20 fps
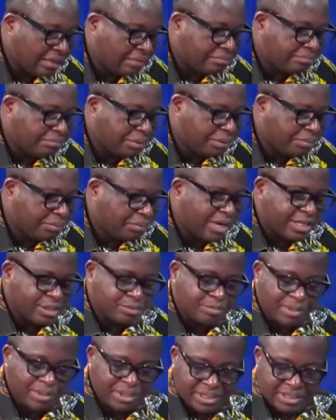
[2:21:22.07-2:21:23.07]
people are
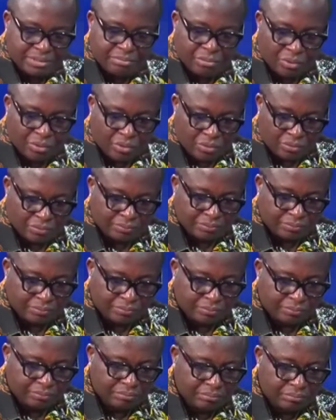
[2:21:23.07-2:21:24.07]
expecting more.
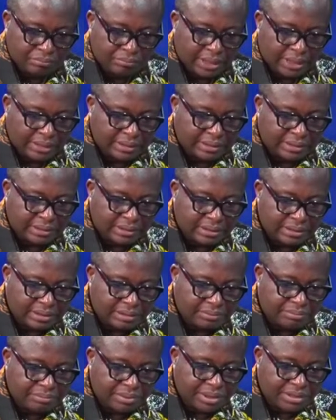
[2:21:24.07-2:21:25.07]
And
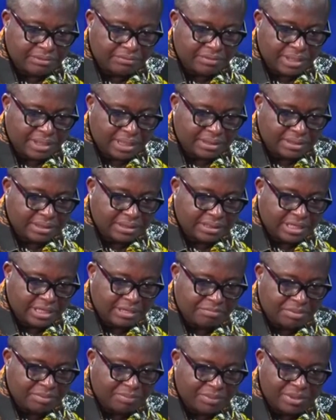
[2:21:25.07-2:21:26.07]
they believe that the
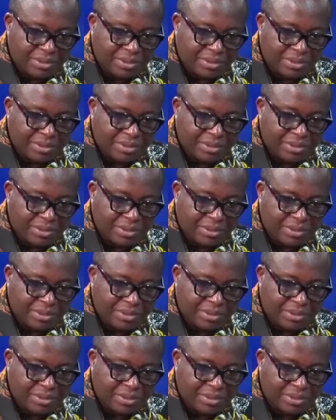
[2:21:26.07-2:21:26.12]
MPP